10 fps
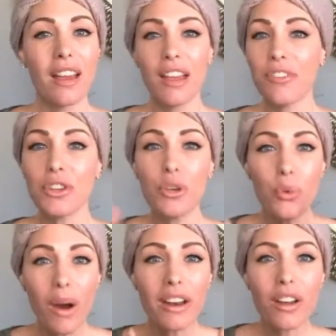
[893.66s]
If you
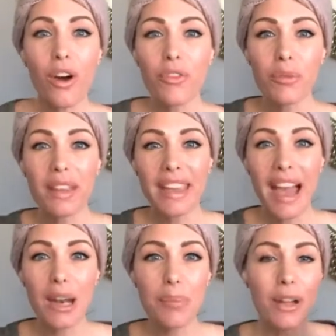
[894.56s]
want to go from the
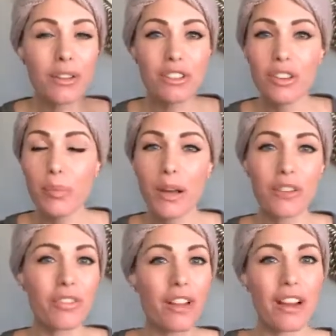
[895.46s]
caterpillar to the
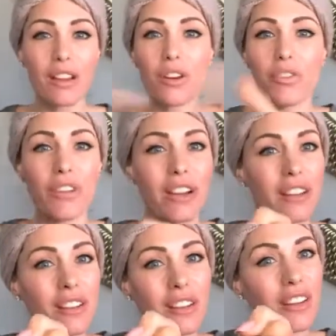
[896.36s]
butterfly,
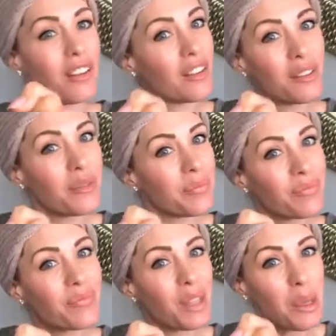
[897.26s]
girlfriend,
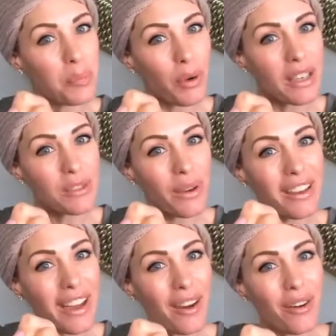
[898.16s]
embrace
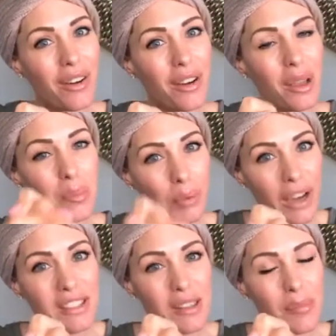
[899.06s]
right now.
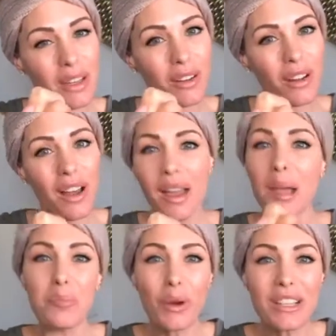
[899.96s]
Embrace the middle.
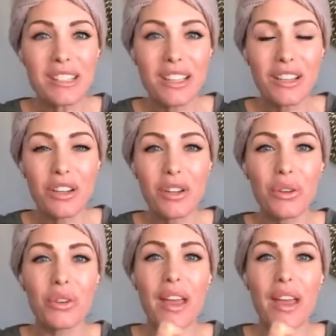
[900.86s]
Embrace the cocoon.